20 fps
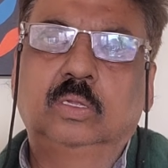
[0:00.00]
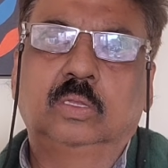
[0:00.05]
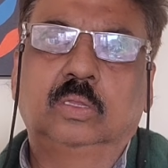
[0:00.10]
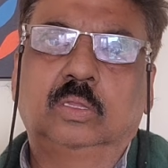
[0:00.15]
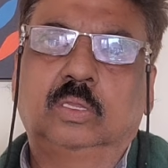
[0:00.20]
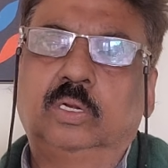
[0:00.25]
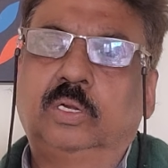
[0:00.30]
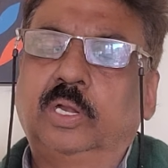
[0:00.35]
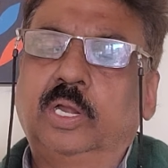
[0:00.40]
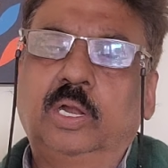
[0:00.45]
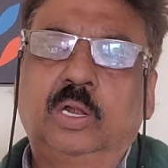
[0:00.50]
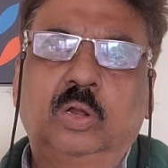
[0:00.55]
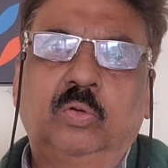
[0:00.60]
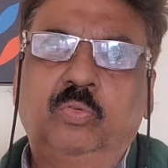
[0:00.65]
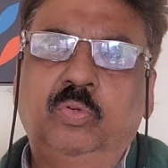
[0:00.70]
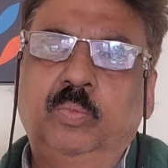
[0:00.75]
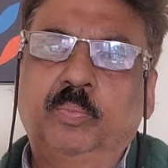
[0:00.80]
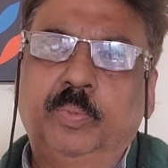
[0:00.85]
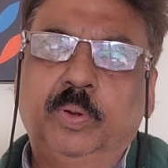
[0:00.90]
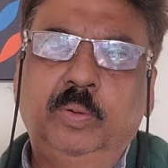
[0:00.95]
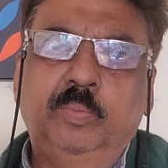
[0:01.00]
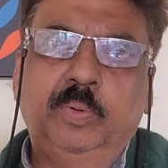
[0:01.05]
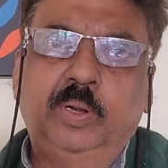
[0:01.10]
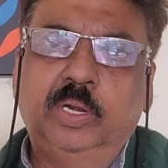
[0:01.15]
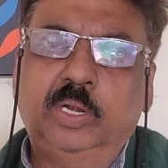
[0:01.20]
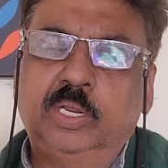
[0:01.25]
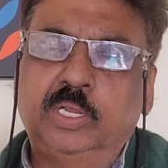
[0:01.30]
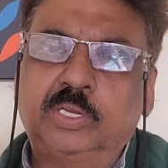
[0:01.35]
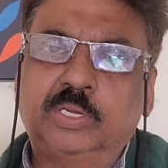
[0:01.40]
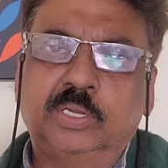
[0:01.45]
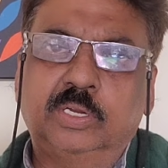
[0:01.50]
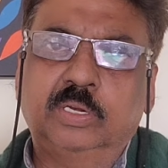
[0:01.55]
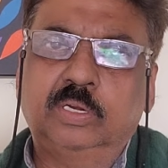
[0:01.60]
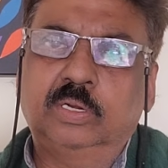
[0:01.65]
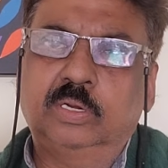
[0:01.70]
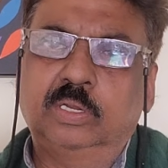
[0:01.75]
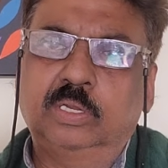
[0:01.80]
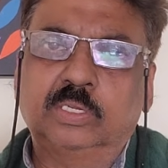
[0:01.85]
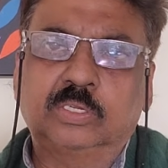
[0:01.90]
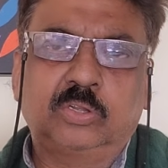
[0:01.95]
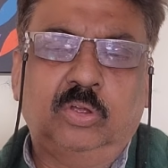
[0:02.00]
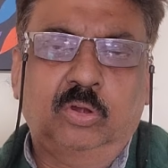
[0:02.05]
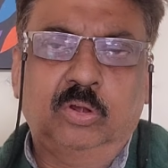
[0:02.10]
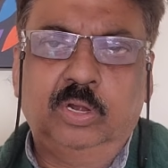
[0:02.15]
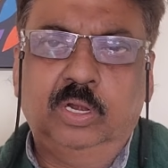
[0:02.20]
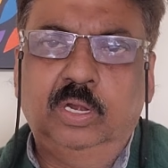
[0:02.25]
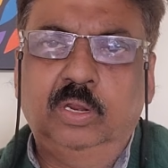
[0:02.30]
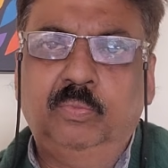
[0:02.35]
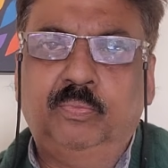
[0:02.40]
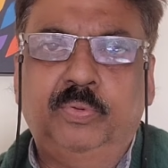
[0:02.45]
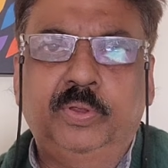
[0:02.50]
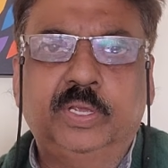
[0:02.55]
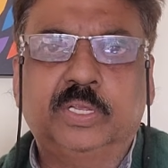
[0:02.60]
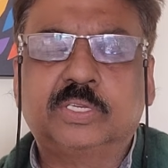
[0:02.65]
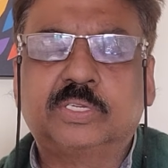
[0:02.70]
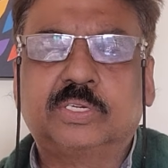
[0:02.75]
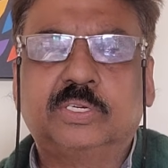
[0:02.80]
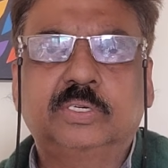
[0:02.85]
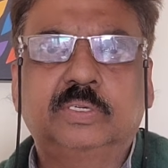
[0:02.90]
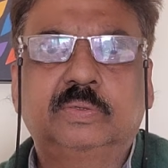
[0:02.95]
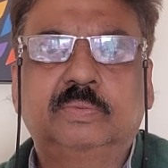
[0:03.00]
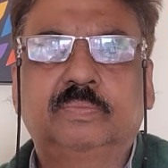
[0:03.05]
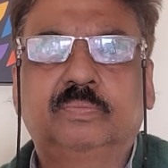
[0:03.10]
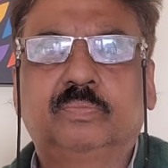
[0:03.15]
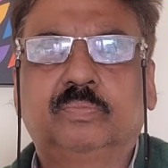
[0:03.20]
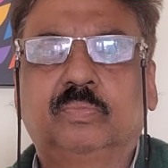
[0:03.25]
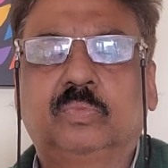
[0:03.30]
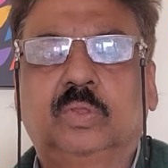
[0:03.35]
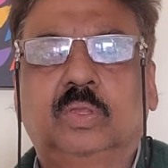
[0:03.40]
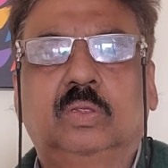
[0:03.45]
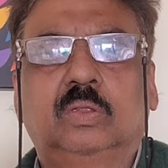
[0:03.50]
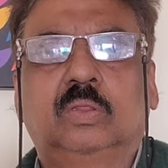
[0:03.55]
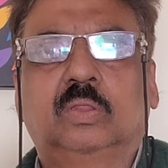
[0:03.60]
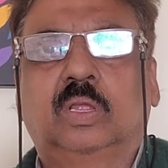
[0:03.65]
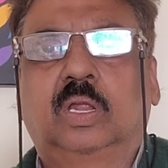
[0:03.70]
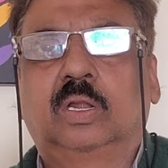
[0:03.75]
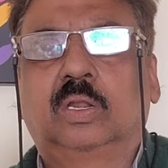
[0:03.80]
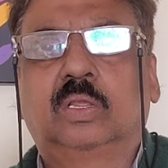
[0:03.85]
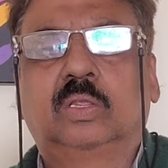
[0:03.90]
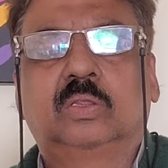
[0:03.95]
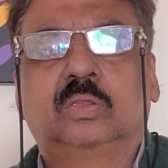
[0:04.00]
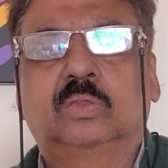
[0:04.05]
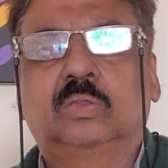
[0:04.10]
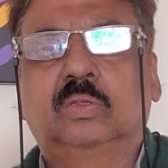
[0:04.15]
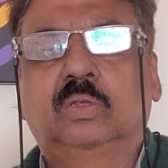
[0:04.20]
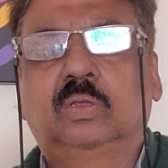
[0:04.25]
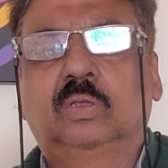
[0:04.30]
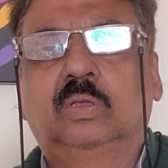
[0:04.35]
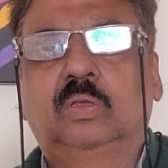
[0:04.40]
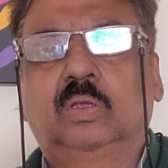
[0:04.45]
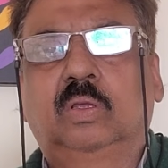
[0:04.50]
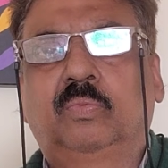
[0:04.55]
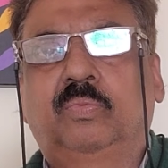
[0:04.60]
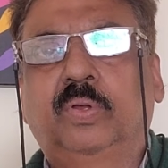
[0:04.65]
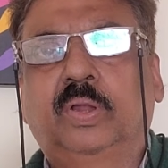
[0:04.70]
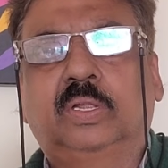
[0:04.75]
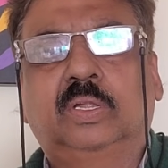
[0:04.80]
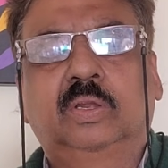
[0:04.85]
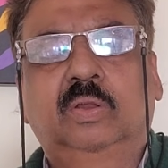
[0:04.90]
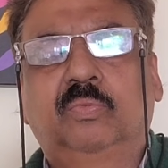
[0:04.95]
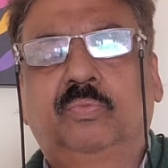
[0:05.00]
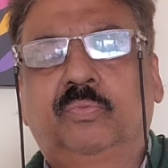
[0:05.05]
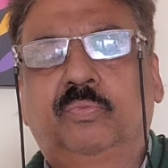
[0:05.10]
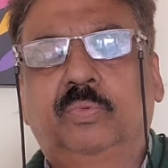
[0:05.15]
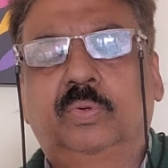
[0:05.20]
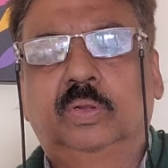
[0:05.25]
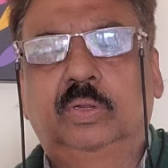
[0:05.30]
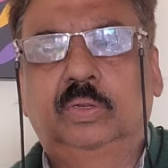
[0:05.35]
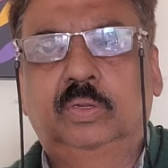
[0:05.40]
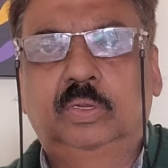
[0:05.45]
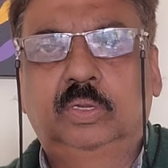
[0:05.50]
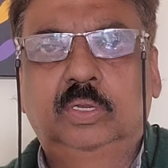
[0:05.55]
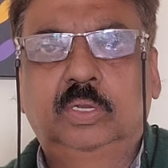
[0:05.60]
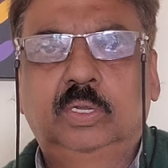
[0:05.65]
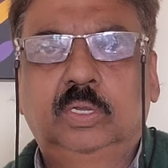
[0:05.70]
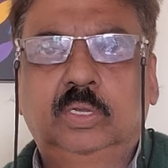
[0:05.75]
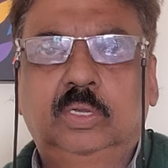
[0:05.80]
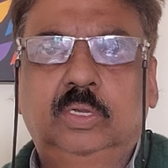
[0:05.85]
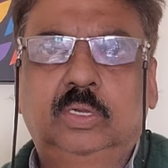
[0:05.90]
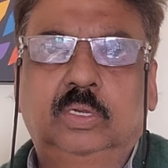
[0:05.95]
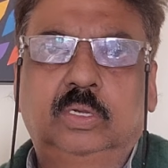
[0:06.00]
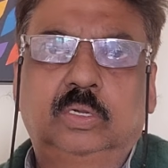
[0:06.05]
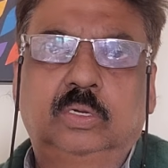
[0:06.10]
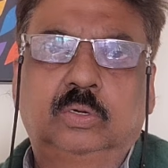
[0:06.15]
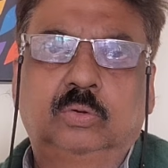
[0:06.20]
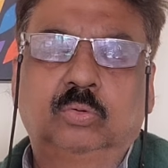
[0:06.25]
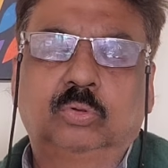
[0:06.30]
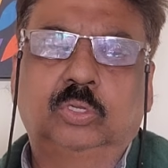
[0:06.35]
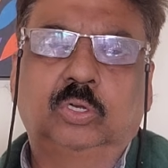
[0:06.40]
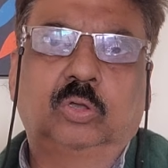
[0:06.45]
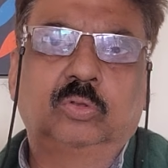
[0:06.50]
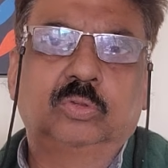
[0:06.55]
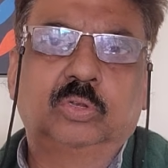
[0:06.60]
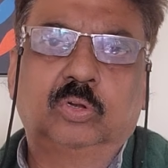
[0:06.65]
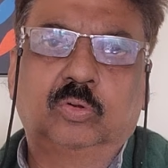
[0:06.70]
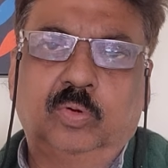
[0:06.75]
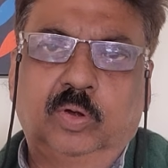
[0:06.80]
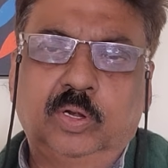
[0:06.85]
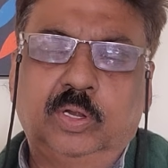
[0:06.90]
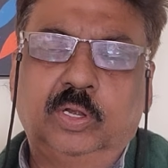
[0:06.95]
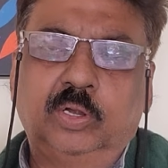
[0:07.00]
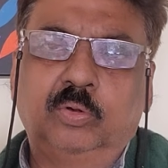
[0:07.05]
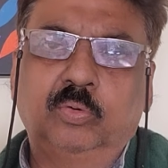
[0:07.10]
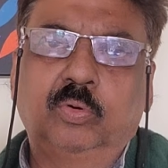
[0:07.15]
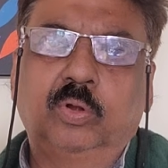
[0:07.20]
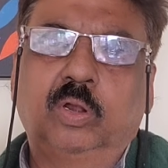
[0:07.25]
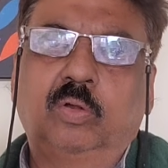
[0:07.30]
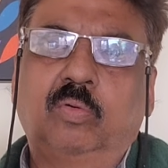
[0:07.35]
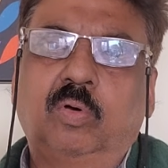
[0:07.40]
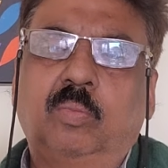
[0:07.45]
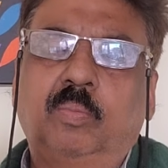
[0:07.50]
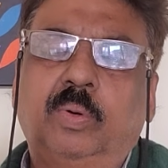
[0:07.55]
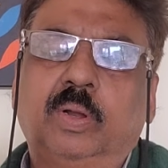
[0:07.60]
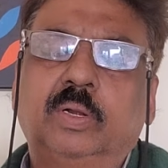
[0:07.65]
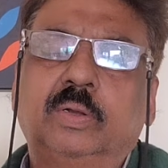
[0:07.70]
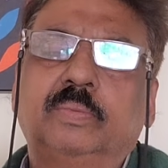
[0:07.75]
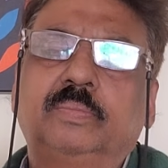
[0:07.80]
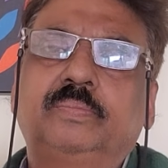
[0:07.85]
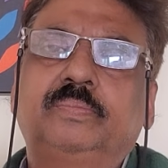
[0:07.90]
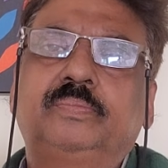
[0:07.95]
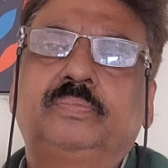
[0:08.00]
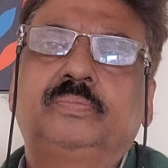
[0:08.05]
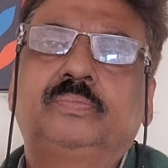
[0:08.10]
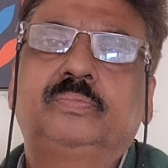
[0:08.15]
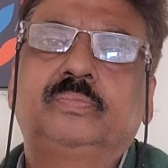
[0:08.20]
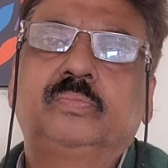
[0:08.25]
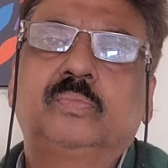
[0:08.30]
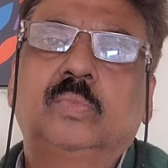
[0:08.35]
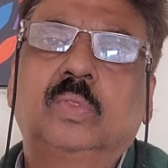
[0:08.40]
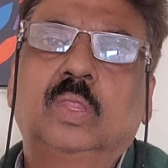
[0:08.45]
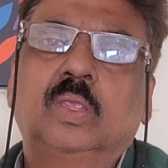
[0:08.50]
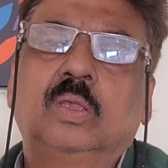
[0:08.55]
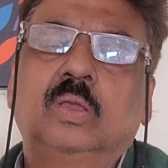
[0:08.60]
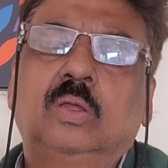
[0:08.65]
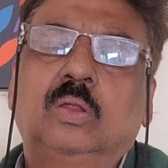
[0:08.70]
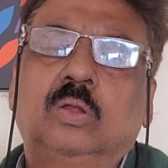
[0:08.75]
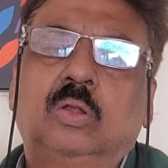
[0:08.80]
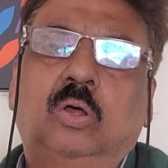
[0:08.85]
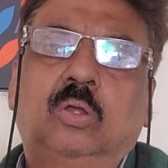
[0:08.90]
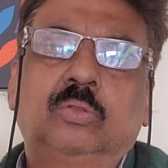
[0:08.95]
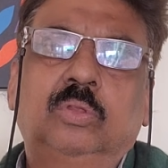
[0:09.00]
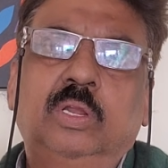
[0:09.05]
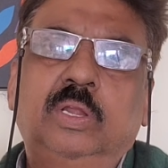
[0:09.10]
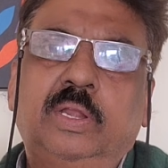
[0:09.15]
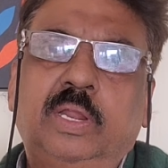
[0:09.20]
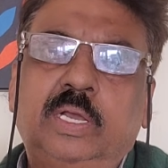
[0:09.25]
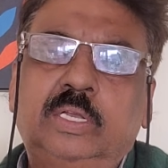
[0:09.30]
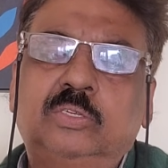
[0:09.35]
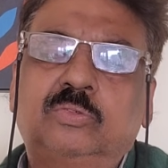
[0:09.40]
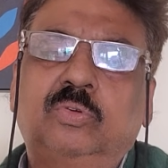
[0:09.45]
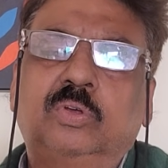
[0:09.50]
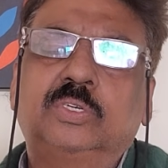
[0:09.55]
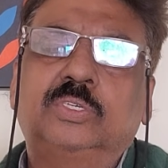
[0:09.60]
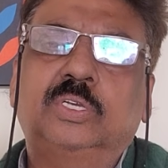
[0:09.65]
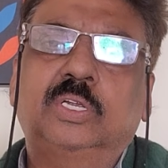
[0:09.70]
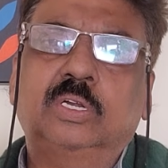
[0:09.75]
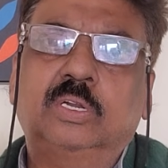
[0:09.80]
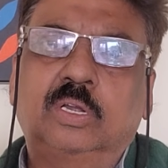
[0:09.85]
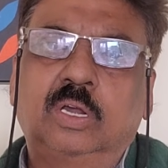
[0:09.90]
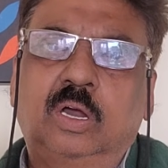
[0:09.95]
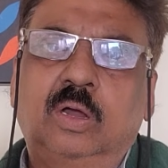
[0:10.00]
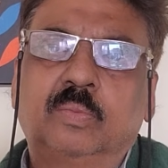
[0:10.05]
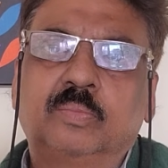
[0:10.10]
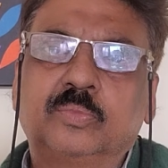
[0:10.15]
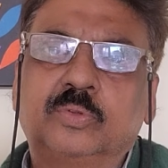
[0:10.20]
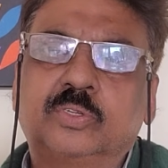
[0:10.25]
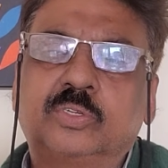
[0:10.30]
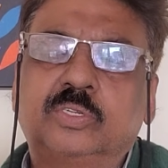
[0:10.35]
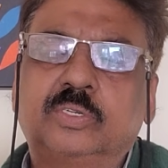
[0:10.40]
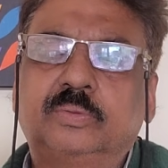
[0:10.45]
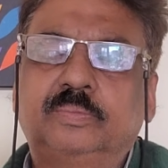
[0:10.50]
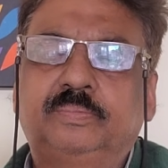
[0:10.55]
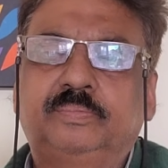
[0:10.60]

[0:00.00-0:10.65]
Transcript: The date of implementation is already fixed, that is effective 2022 November. Now the next question comes,